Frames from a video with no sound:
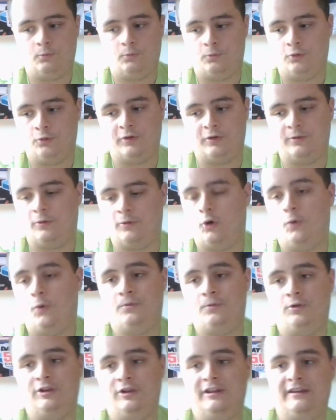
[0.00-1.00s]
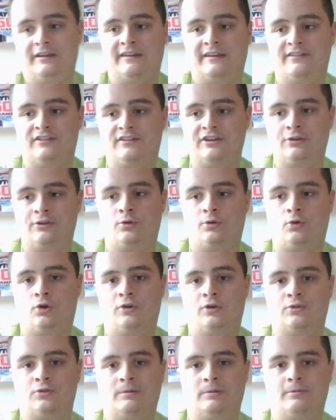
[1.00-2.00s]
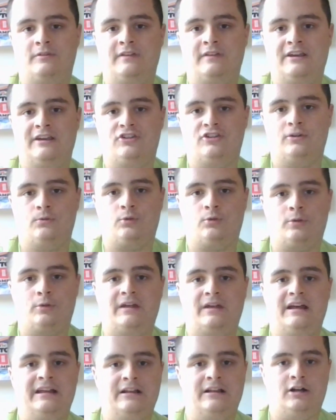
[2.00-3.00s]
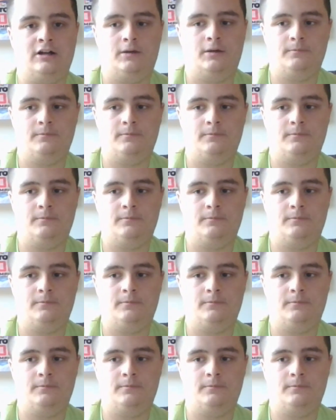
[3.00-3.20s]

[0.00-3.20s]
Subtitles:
continue to grow his reputation from that